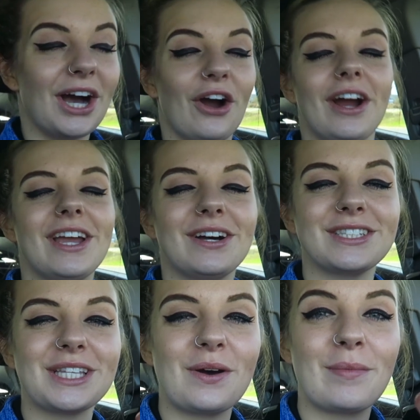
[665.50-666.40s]
All right, y'all,
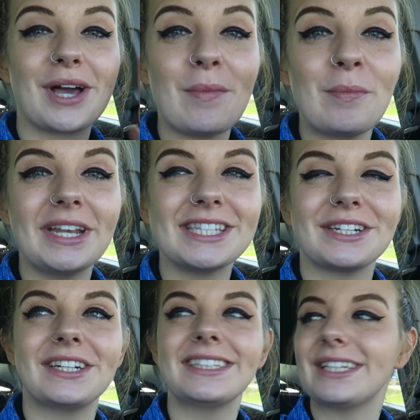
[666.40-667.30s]
so I'm a couple minutes
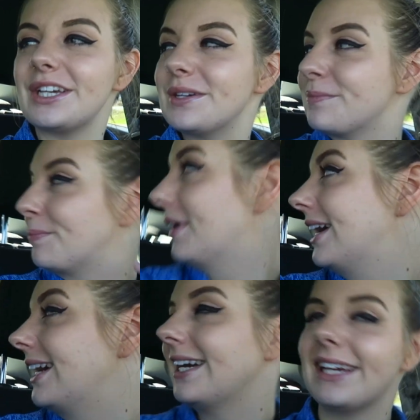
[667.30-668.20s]
early,
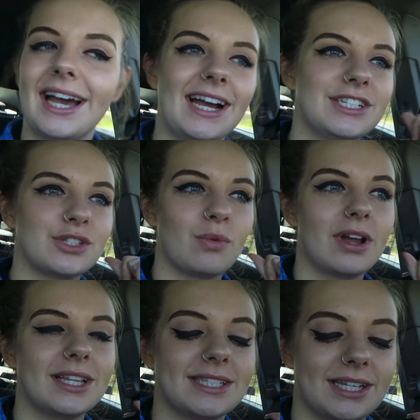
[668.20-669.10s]
but I just
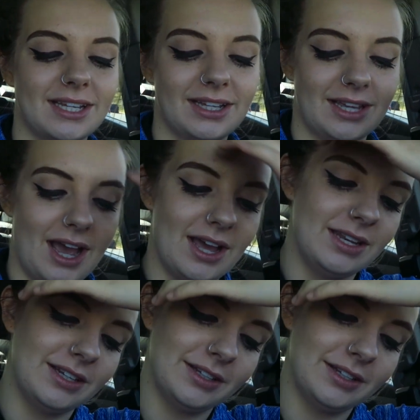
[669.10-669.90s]
wanted to kind